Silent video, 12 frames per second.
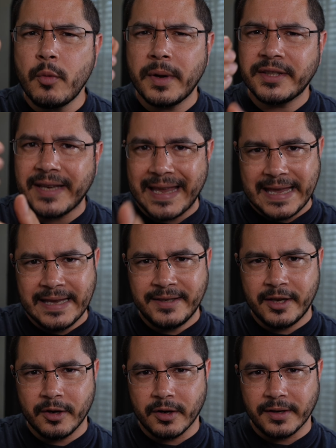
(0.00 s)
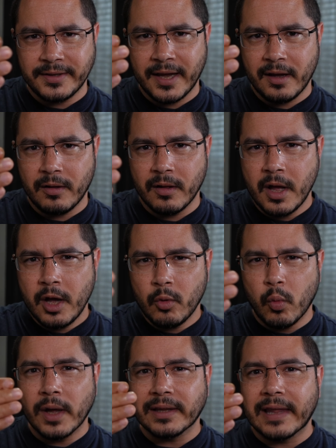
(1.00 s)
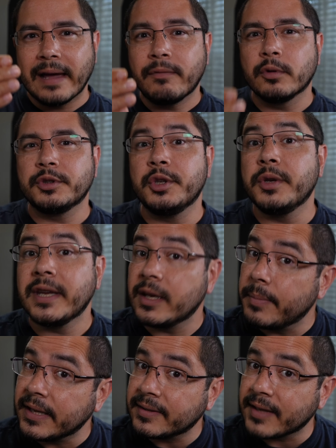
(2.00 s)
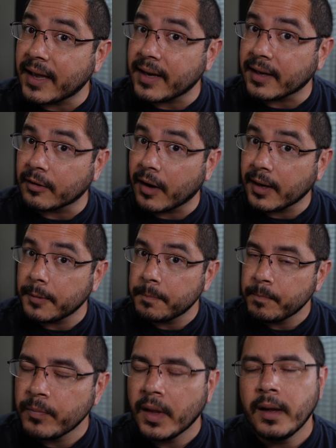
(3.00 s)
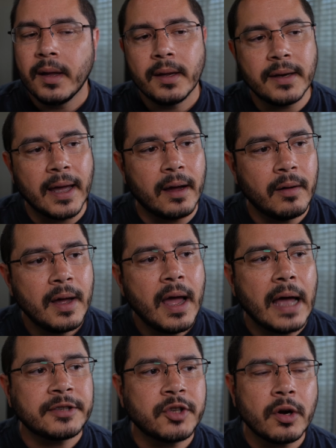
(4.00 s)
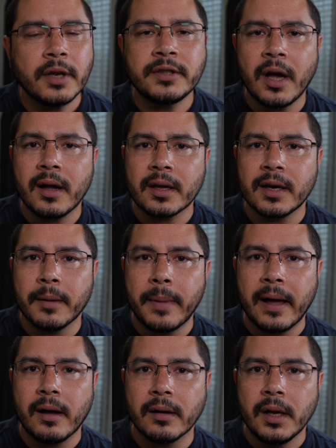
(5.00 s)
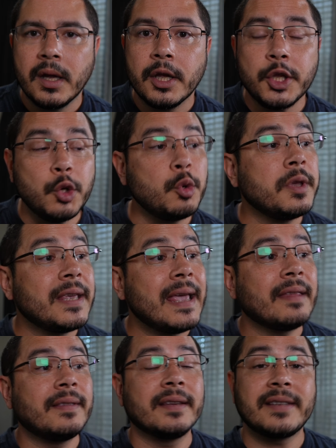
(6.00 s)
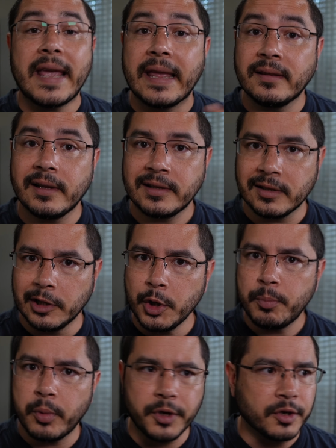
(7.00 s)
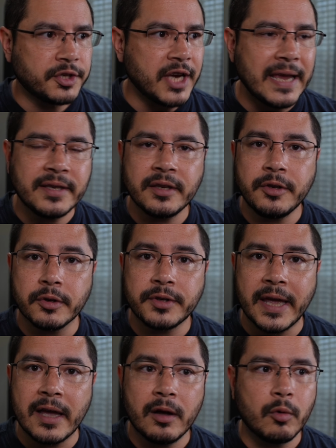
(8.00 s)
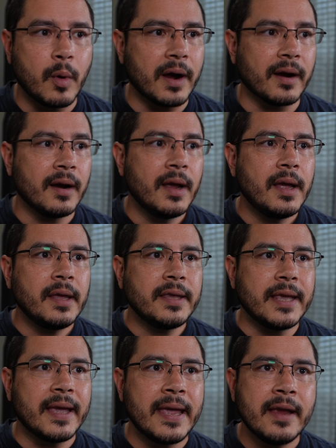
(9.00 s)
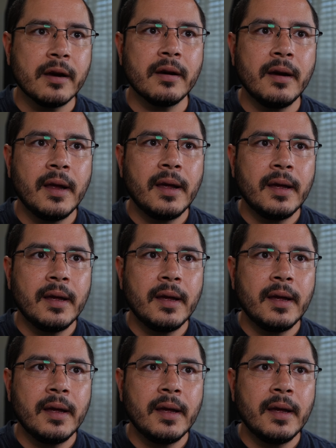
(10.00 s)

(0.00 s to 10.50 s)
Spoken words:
much easier to tell what levels you need to be setting, right? Now, I started talking about you can get in this endless loop where you're chasing your tail where you hear